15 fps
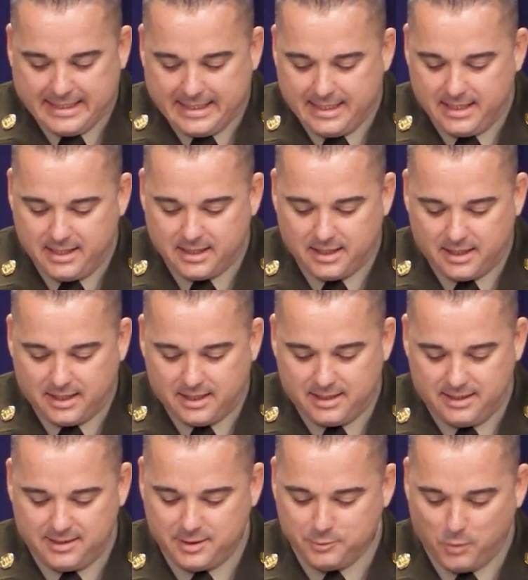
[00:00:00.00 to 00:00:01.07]
The
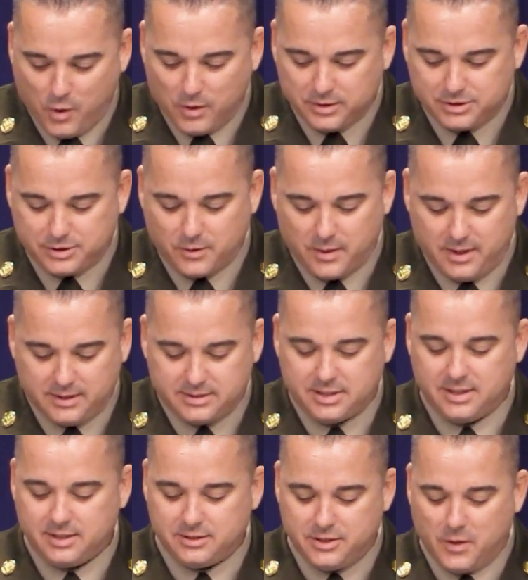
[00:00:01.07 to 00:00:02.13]
moral of the story is,
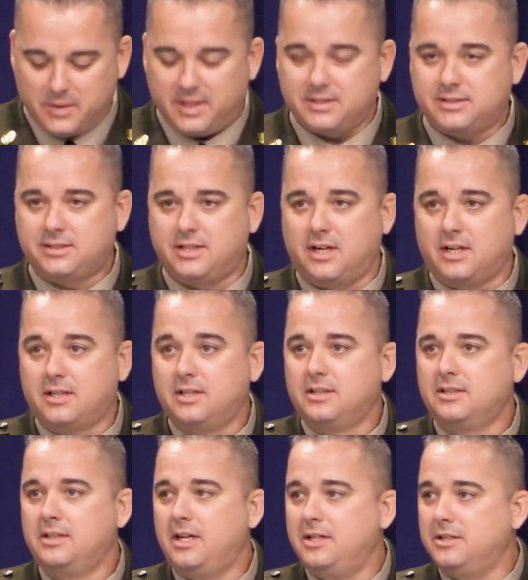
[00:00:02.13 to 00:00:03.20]
don't get stuck
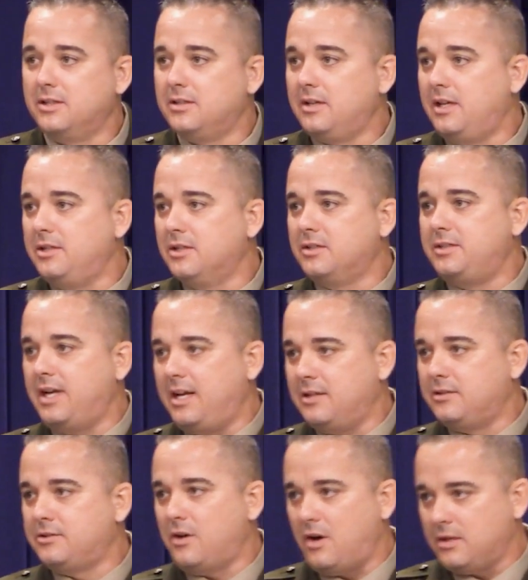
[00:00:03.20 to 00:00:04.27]
in your
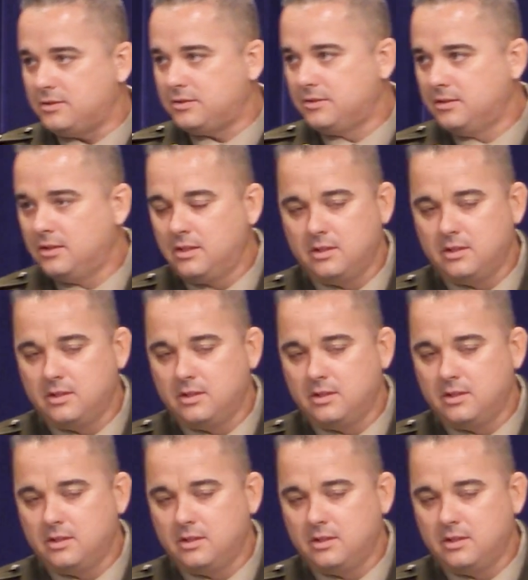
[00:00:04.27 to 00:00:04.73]
dated thoughts.